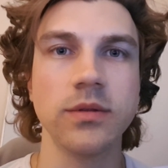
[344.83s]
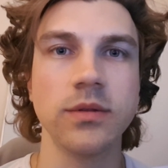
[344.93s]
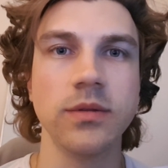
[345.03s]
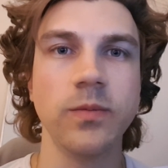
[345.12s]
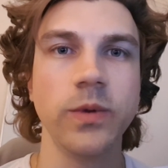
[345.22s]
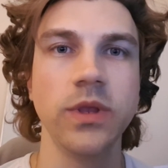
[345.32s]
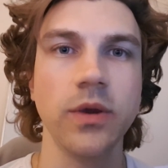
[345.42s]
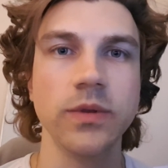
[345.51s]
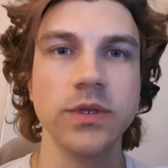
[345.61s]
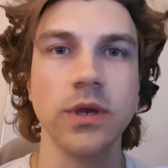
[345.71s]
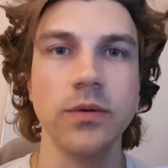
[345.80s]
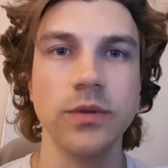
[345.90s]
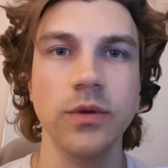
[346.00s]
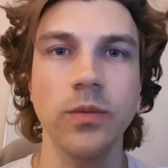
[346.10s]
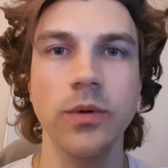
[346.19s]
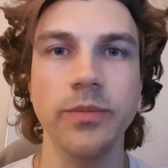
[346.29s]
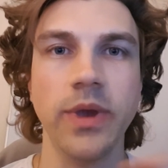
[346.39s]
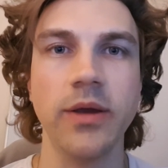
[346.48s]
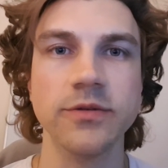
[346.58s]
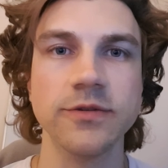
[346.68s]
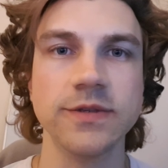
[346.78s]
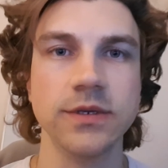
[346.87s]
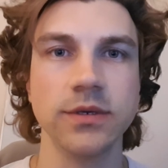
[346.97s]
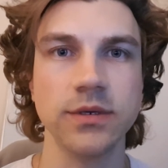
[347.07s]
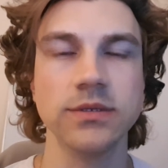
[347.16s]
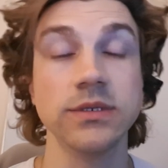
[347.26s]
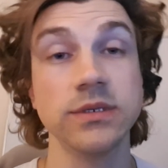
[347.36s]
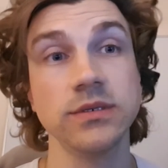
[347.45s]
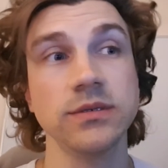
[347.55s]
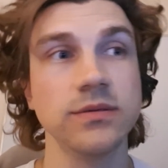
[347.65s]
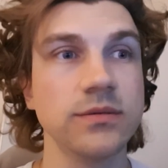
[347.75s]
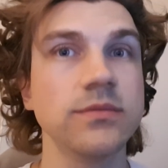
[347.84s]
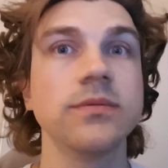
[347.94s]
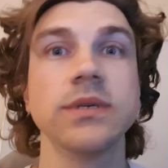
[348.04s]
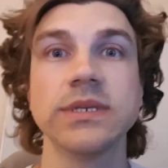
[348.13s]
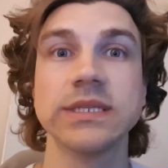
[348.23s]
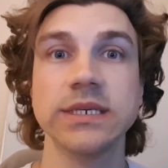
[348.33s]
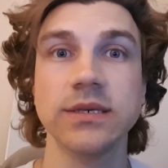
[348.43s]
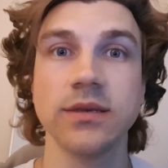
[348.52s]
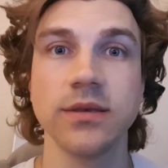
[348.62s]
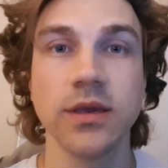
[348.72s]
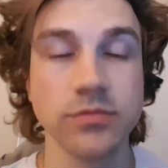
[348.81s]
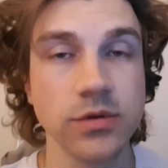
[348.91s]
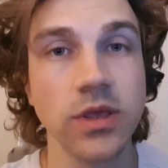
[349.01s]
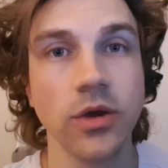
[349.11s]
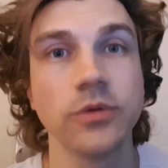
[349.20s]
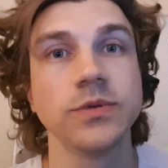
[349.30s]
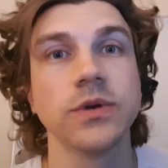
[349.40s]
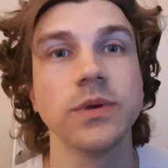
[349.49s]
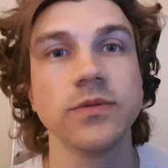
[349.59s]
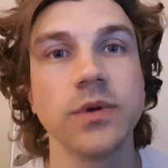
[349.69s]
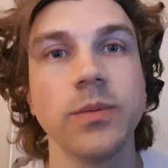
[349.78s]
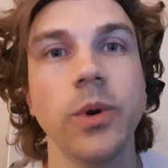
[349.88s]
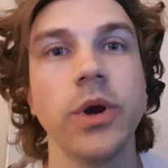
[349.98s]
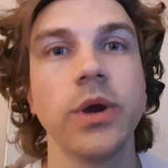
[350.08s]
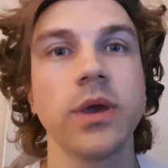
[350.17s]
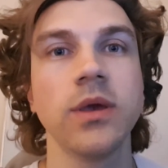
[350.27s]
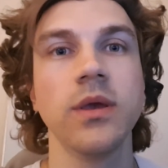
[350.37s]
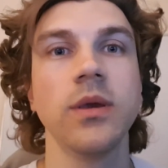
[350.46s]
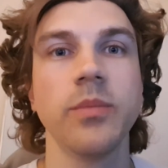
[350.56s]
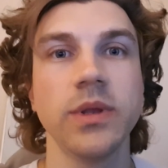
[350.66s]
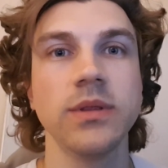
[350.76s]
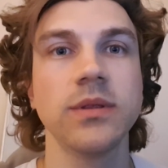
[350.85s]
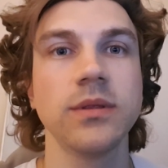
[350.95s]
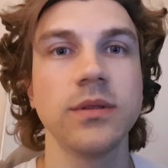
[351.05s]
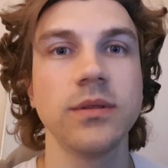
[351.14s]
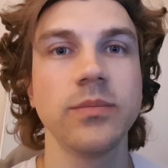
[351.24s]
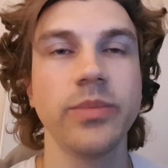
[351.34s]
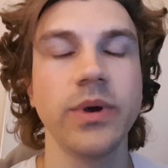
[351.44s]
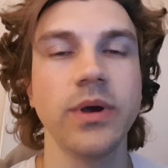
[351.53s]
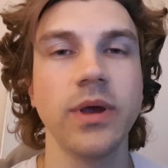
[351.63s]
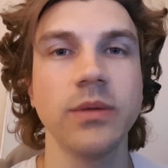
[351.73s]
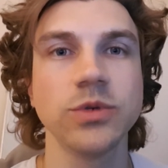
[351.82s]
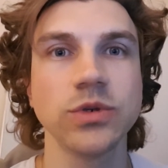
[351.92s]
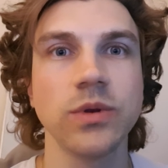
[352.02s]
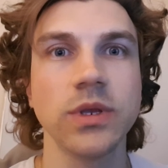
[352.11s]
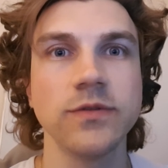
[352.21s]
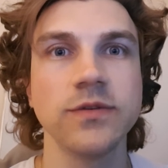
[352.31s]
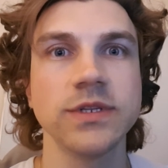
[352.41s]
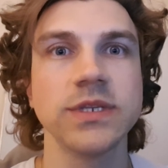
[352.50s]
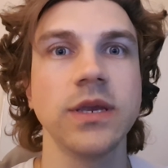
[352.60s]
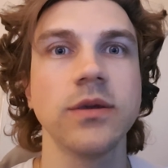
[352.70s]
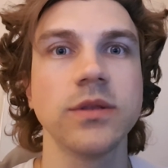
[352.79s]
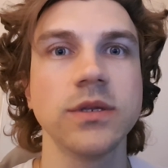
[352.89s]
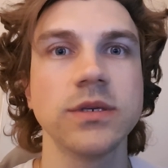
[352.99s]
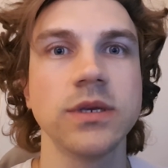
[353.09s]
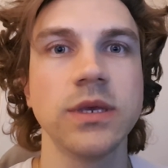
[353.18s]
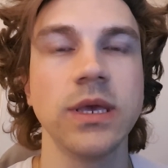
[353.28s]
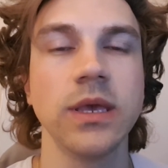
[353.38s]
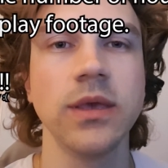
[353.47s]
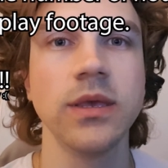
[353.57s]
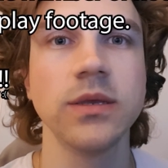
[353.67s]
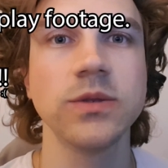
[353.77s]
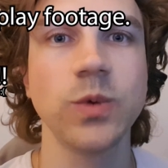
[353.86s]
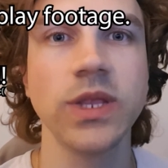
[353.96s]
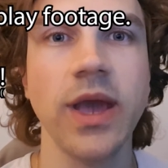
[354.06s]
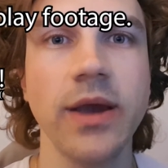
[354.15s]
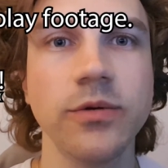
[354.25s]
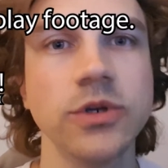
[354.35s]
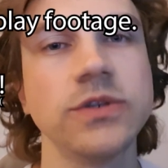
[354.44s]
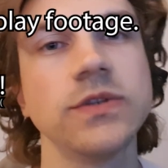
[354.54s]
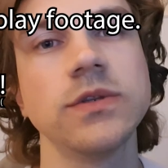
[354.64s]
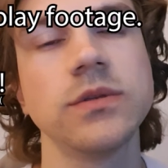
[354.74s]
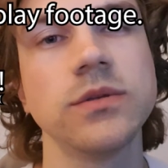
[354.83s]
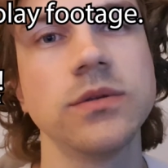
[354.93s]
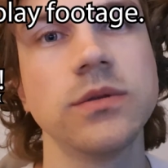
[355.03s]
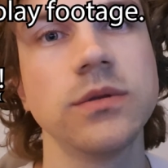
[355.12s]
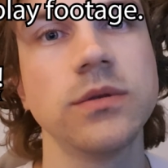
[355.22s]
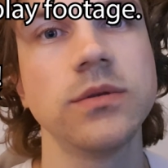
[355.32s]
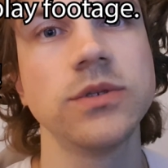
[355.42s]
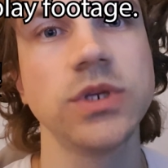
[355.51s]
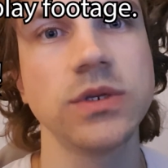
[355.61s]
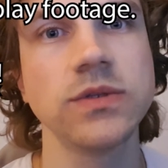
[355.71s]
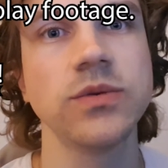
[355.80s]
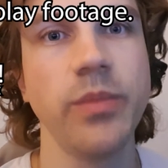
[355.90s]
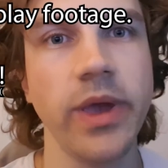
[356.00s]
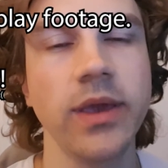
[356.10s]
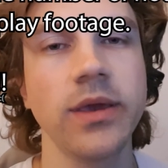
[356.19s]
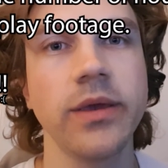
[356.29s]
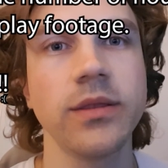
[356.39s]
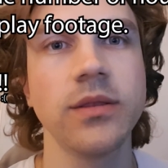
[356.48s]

the video and the audio won't be out of sync, and we'll see. I really hope so, it will work, but I'm sure it will take another 20 hours just to make it.